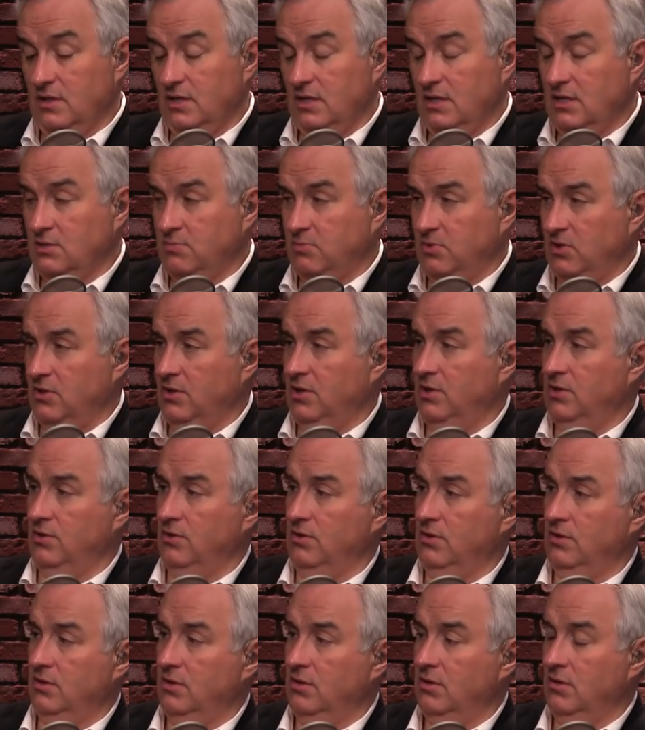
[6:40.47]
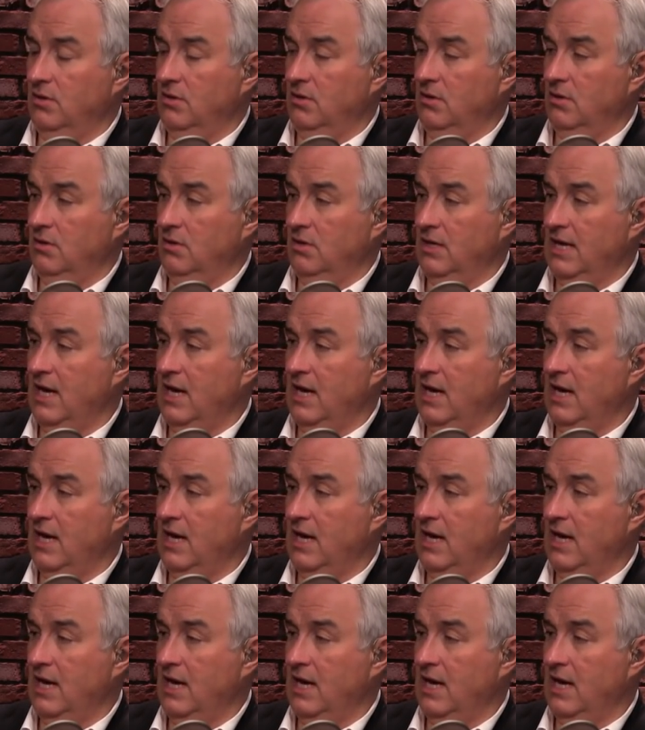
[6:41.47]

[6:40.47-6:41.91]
Experian or, or, or